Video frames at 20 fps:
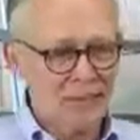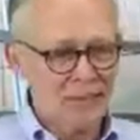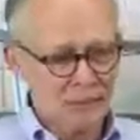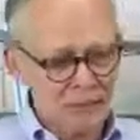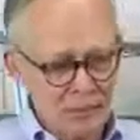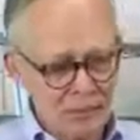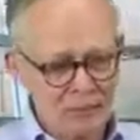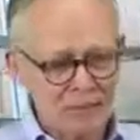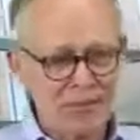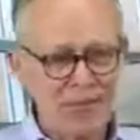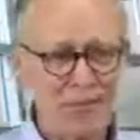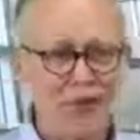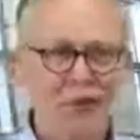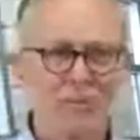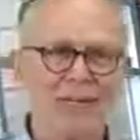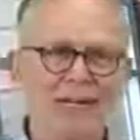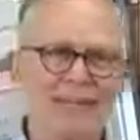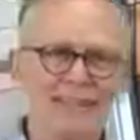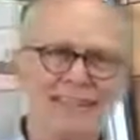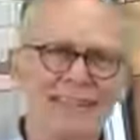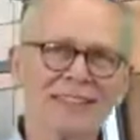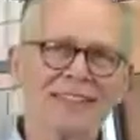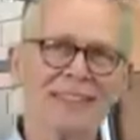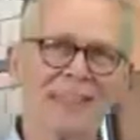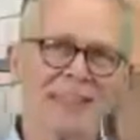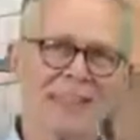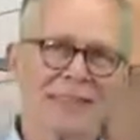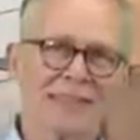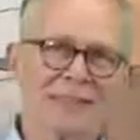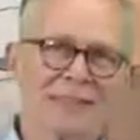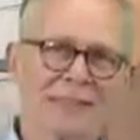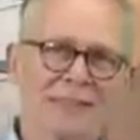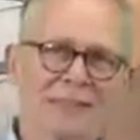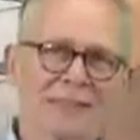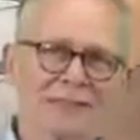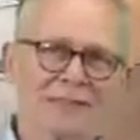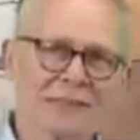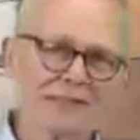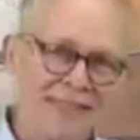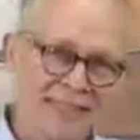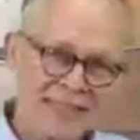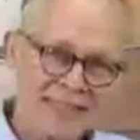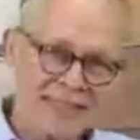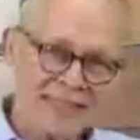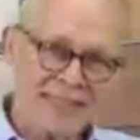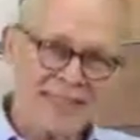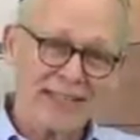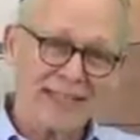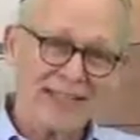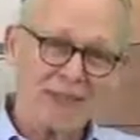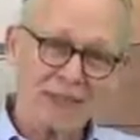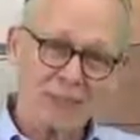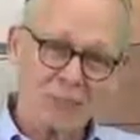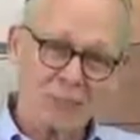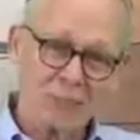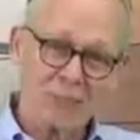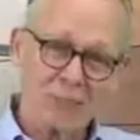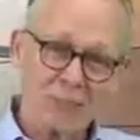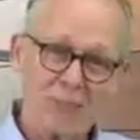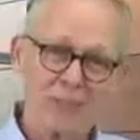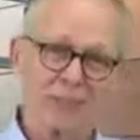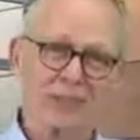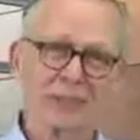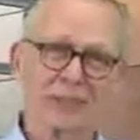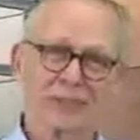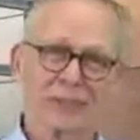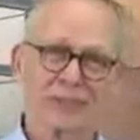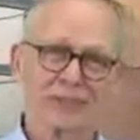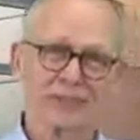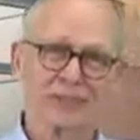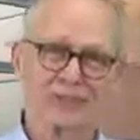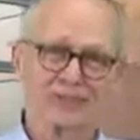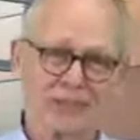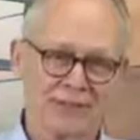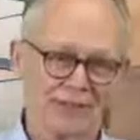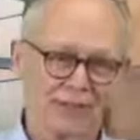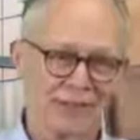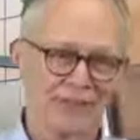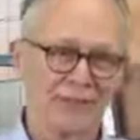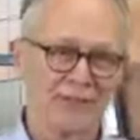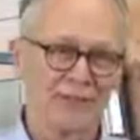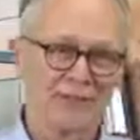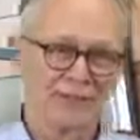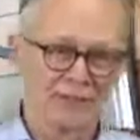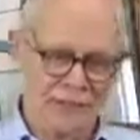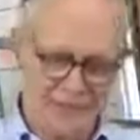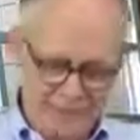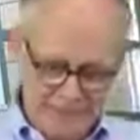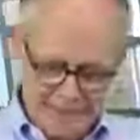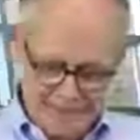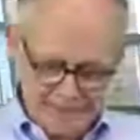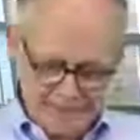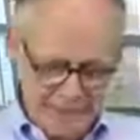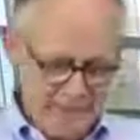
We also know about insulators. Insulators are poor conductors of electricity.